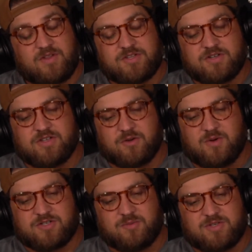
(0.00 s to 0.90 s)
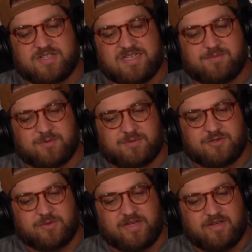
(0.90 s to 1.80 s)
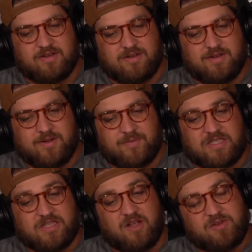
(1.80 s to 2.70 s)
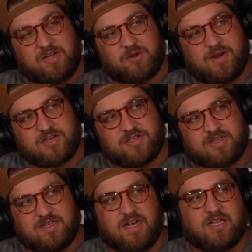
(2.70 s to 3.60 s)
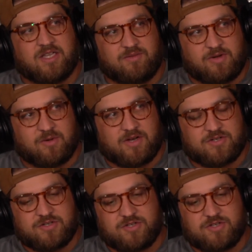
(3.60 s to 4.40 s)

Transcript: So here's another question What's the difference between loving correction and non loving correction?